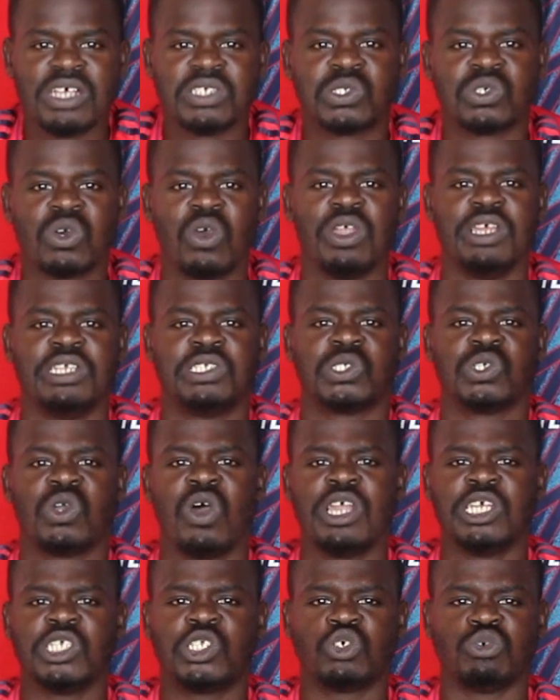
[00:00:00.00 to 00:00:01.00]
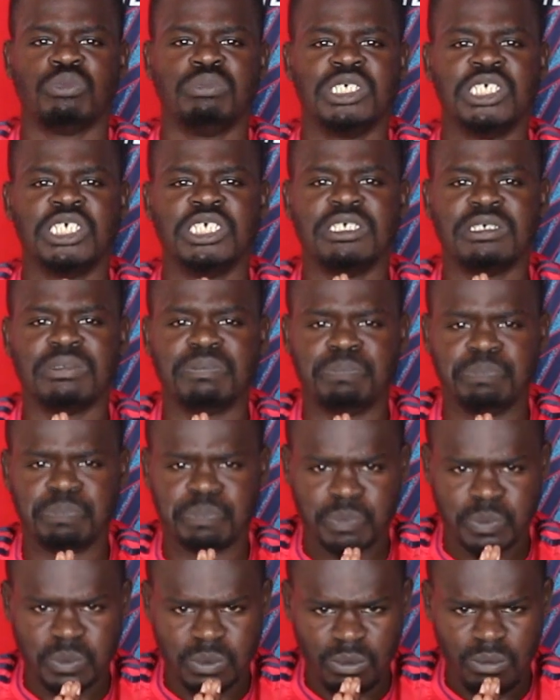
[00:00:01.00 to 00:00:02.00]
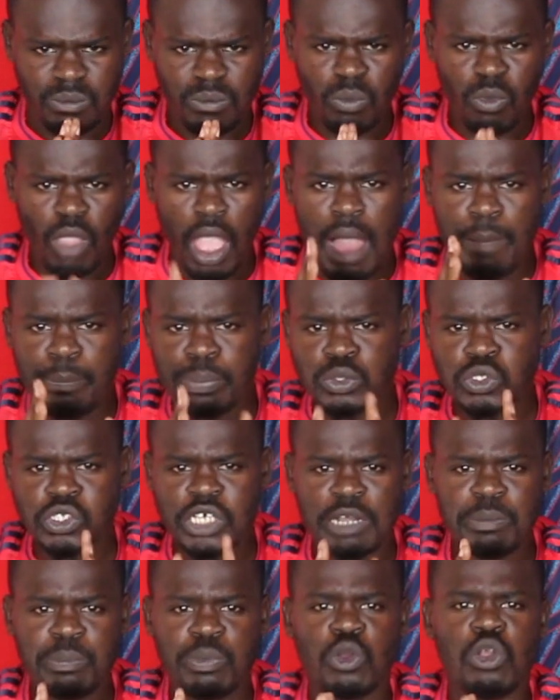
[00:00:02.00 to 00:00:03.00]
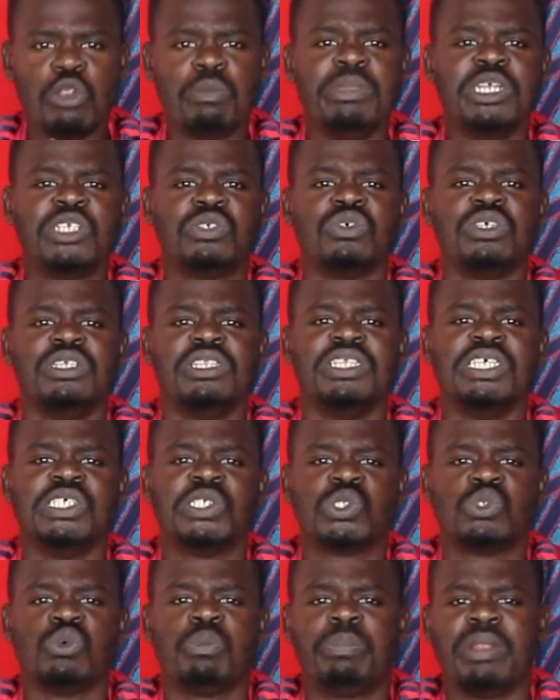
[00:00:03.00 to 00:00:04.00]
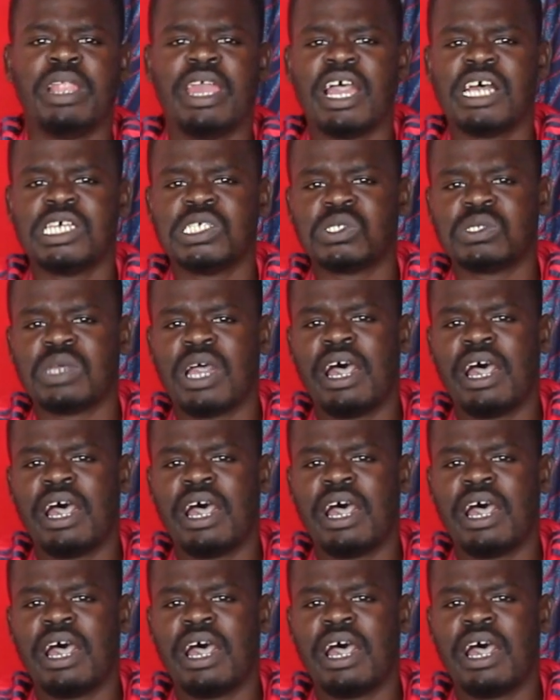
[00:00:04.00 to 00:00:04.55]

So it's going to be a push and pull between these two players.